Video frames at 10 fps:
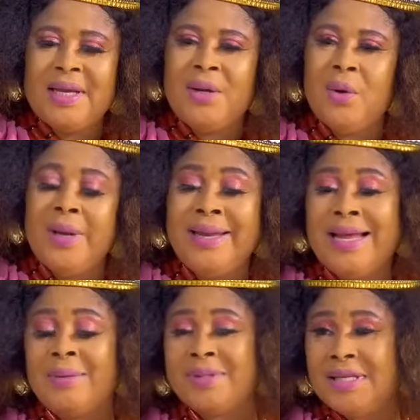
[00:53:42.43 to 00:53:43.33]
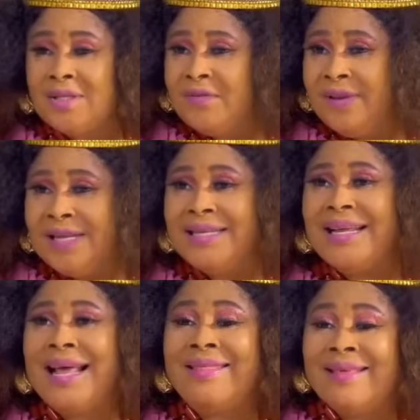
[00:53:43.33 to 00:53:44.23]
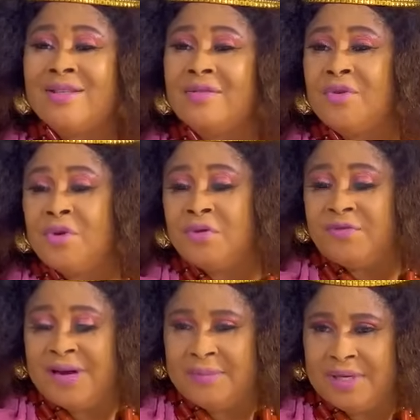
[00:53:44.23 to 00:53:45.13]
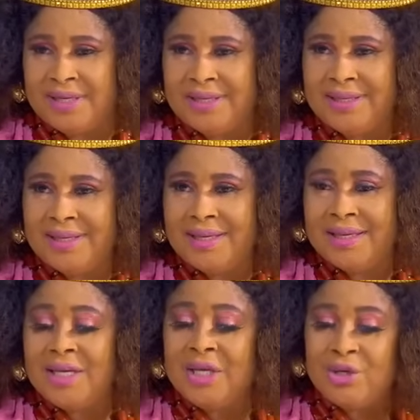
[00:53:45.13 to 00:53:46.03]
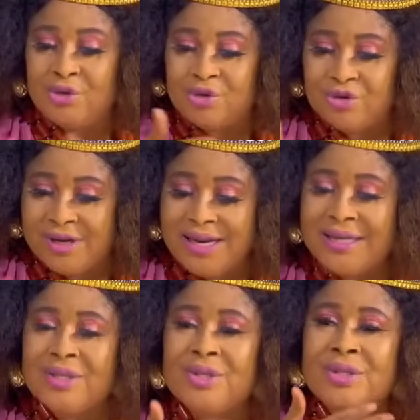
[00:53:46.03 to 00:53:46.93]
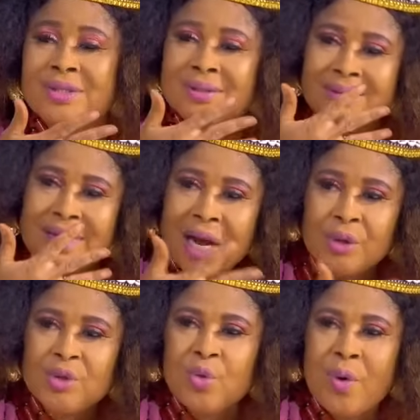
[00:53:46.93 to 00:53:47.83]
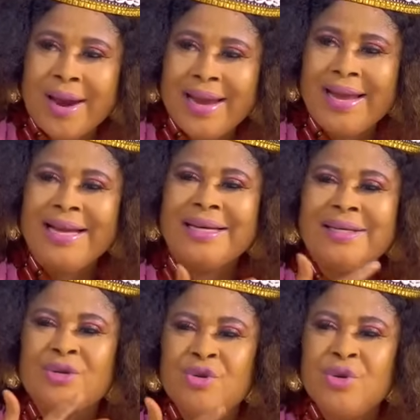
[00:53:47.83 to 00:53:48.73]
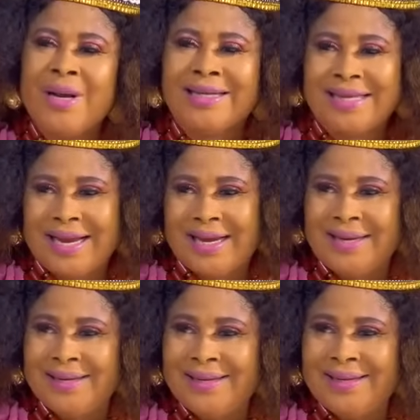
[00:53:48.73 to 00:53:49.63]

You know, in the absence of learning the ethics of the royal family, you should learn how to wear the royal attire,